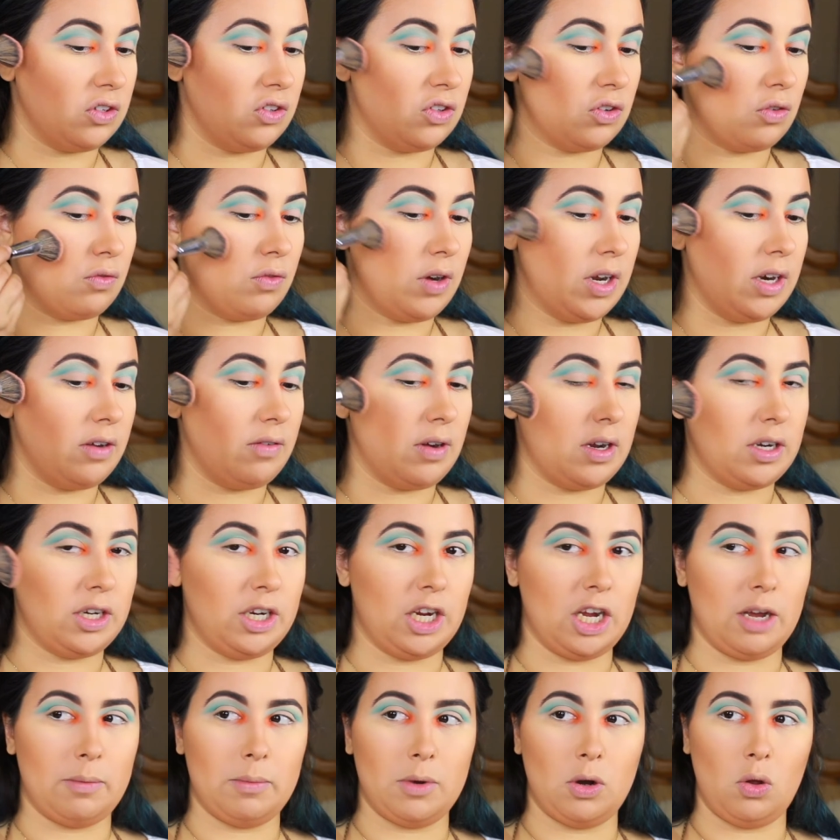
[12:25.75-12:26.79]
So right around
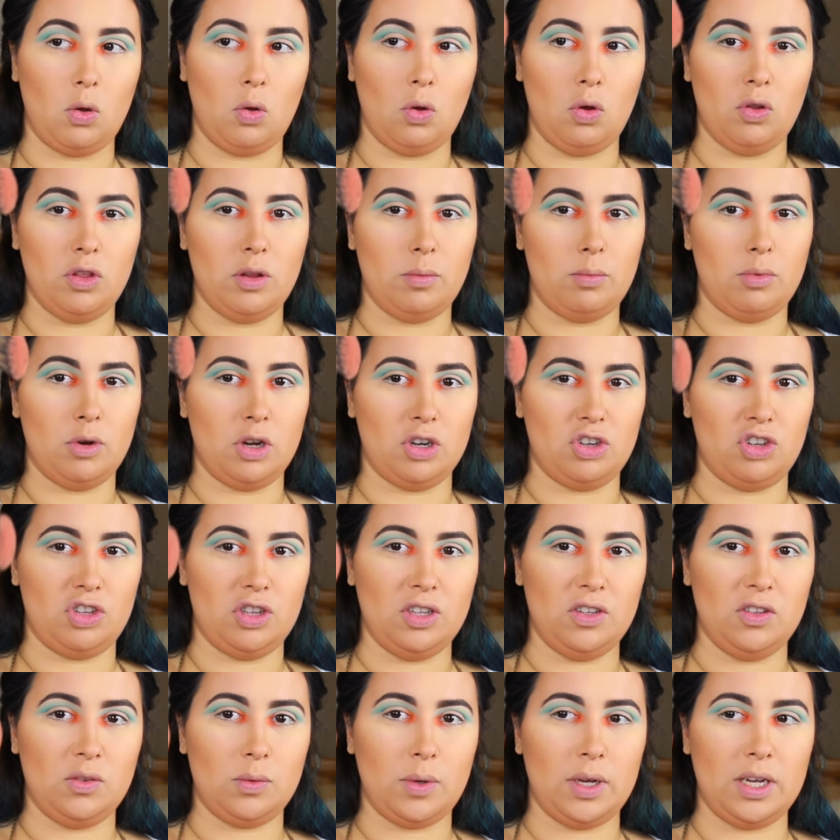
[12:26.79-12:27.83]
here, I'm going to hold the brush
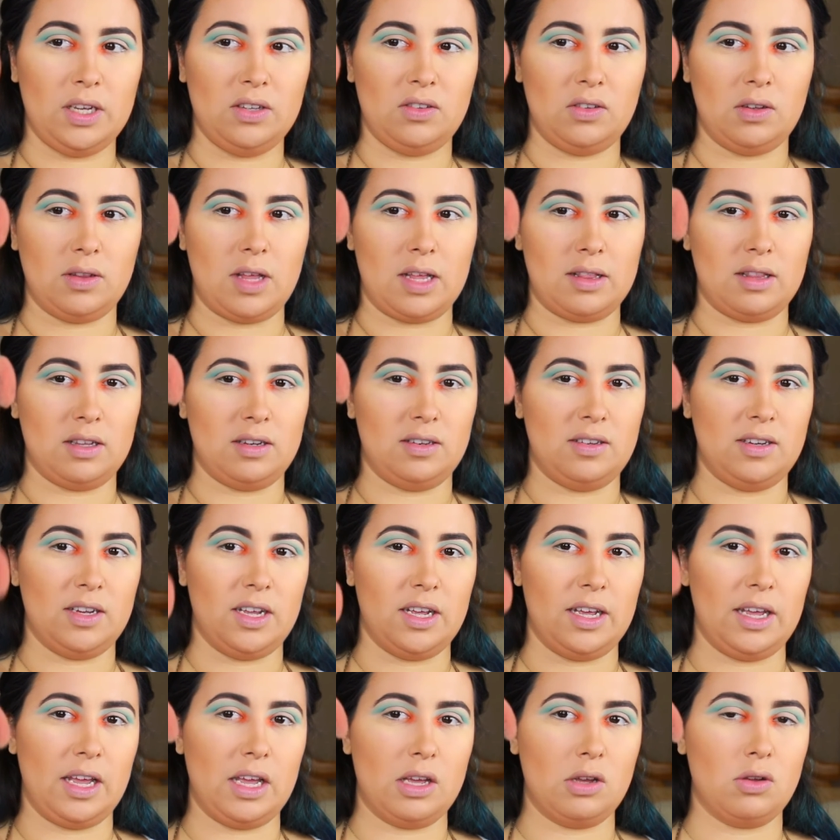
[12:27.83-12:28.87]
this way so that
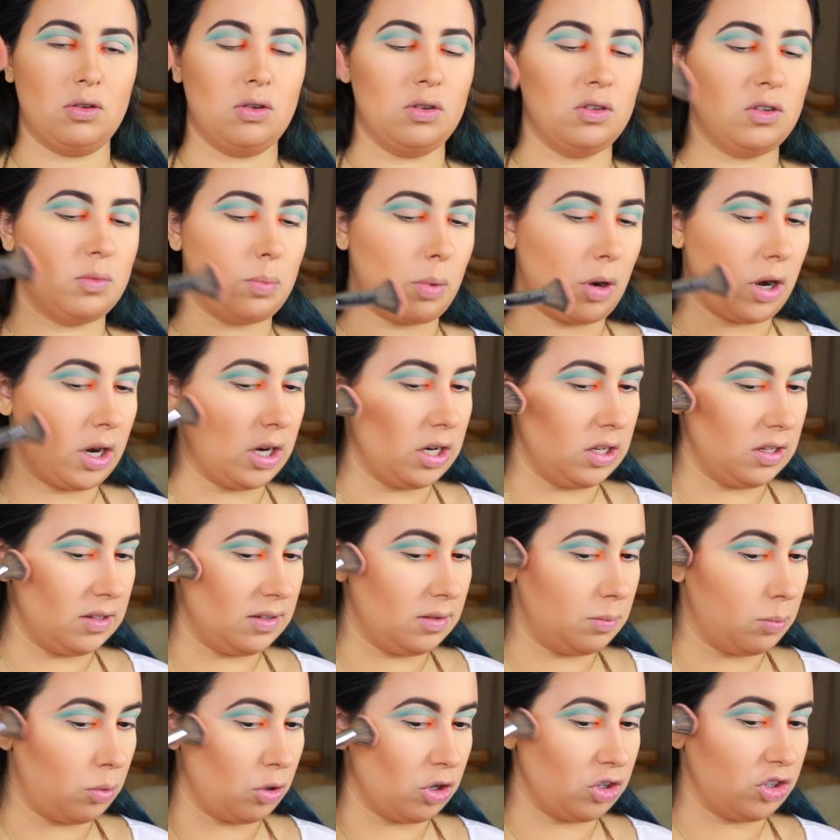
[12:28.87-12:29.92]
the angled
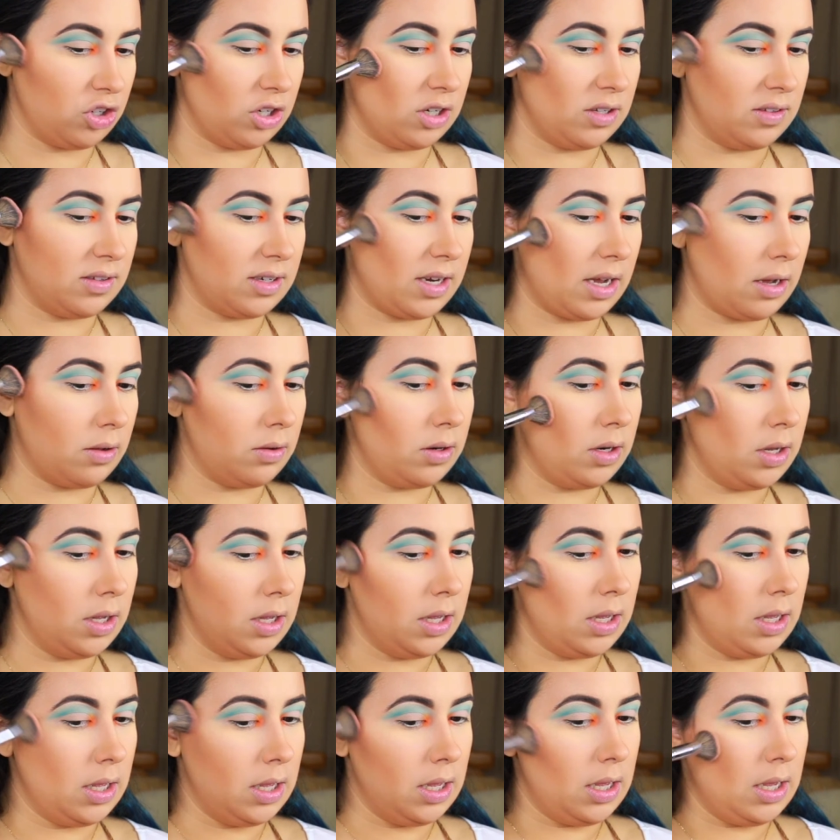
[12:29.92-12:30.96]
portion is down.
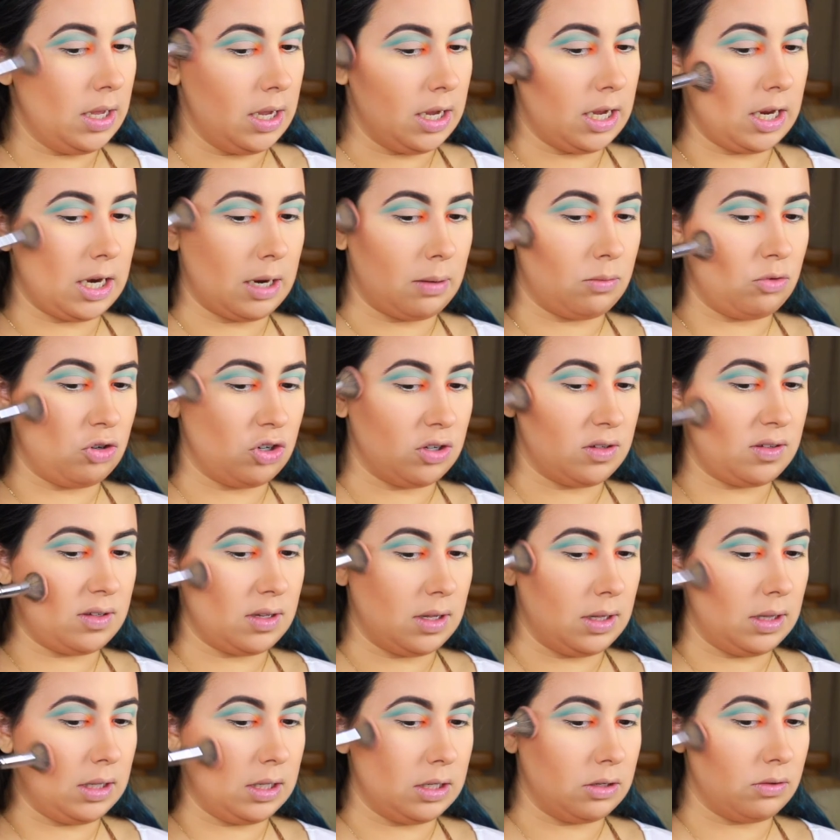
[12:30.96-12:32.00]
And I'm
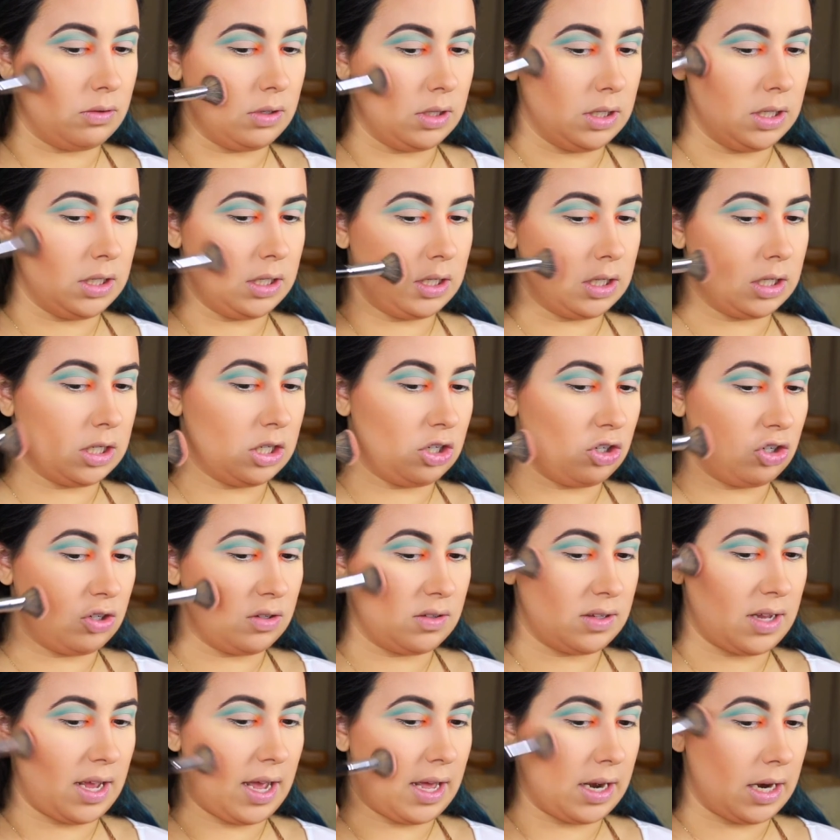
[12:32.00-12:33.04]
just literally going to
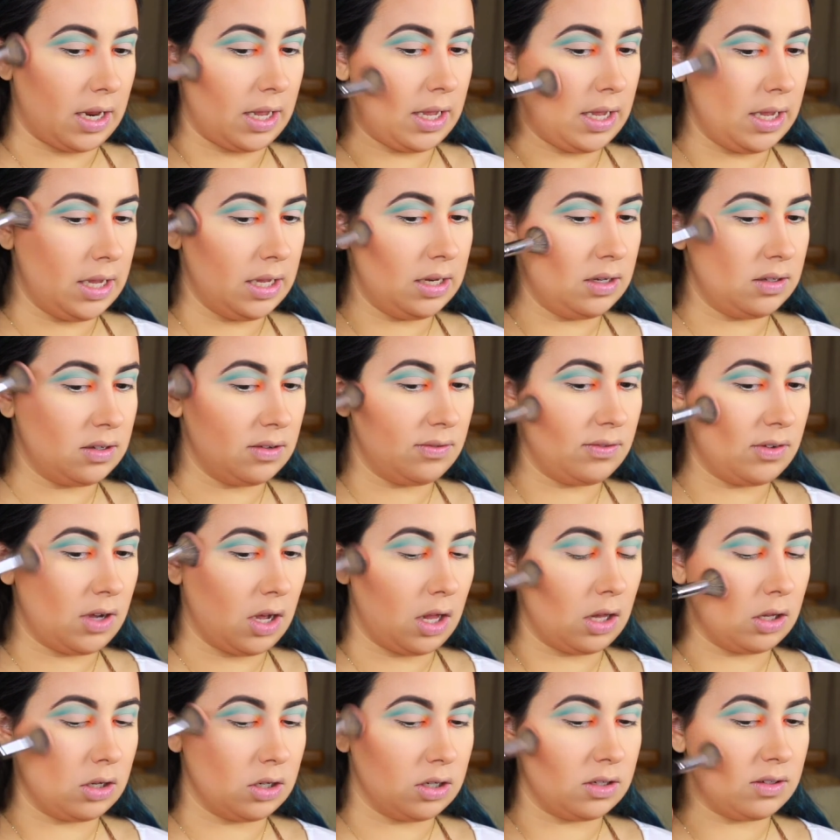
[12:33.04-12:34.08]
just add a hint of
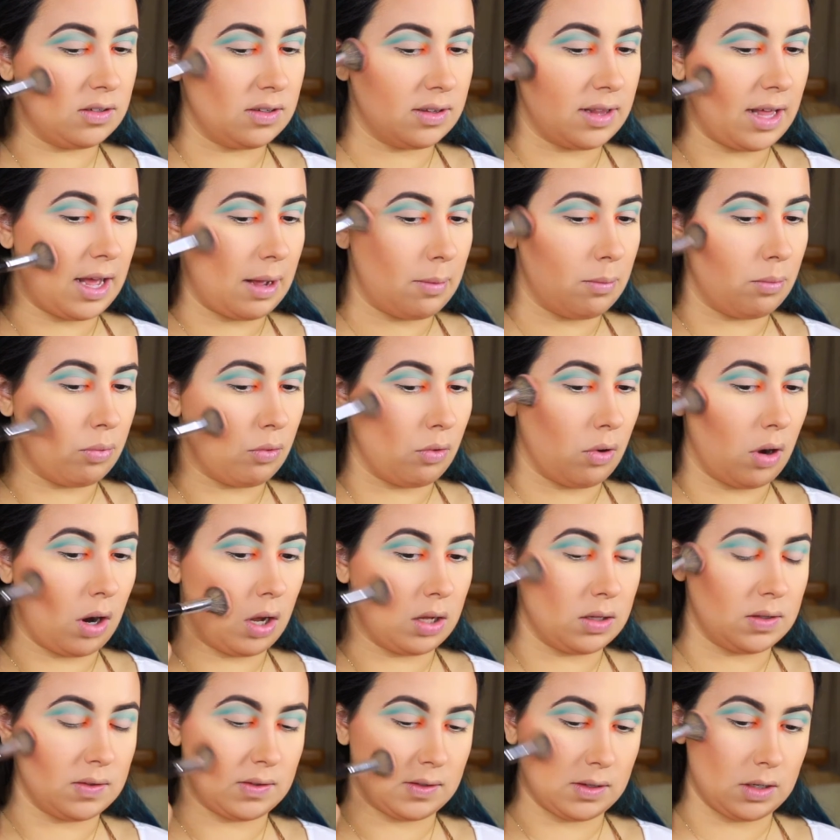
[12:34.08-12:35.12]
color to that
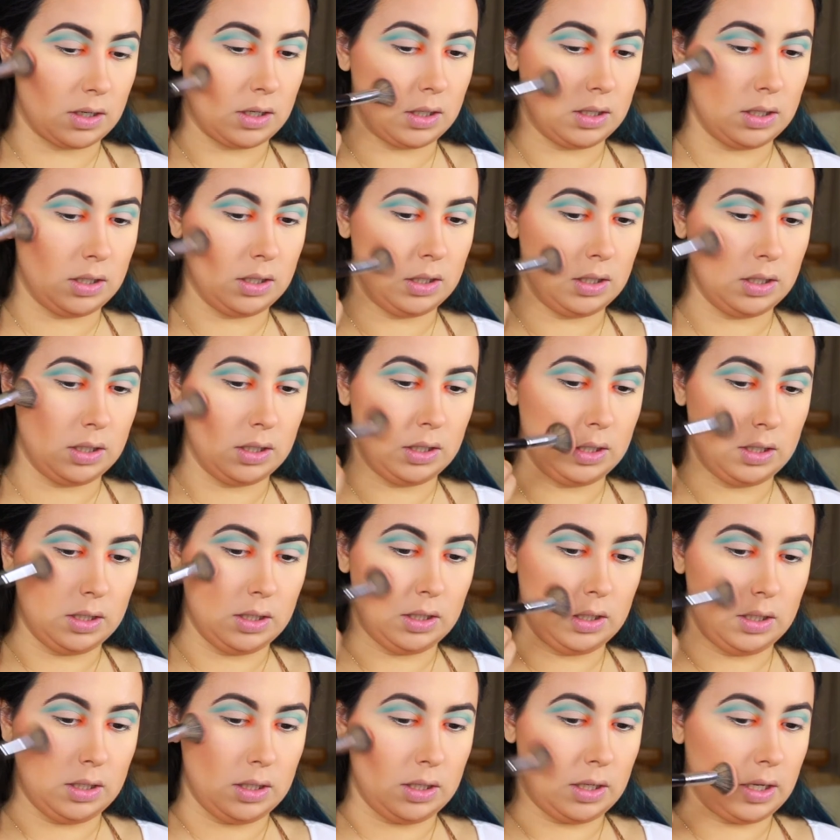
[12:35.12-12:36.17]
bronzer
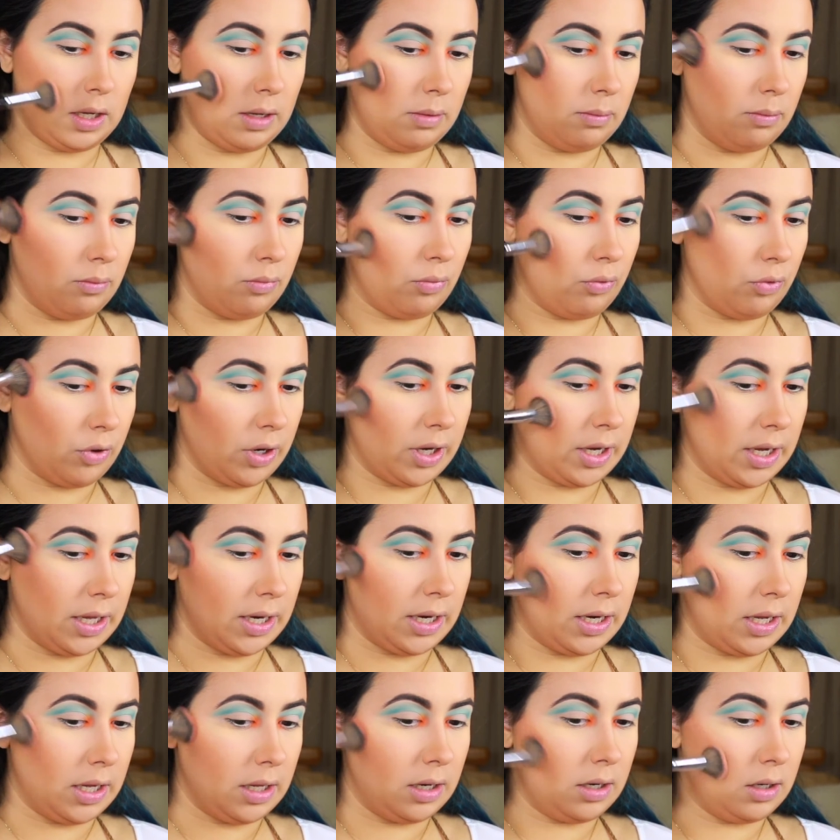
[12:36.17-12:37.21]
and bring
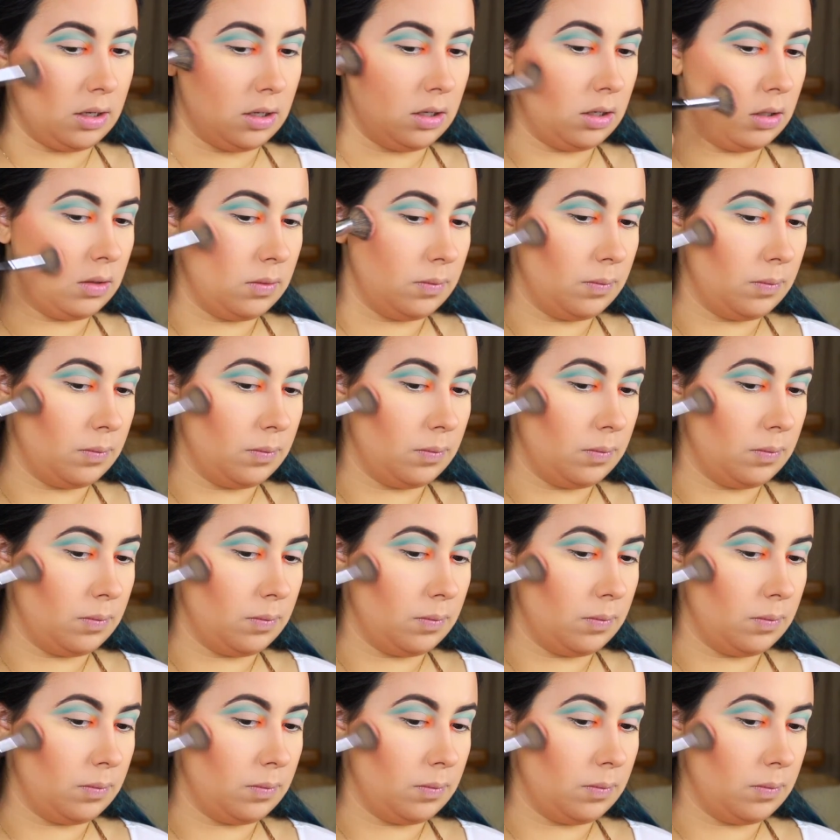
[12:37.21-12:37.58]
it in.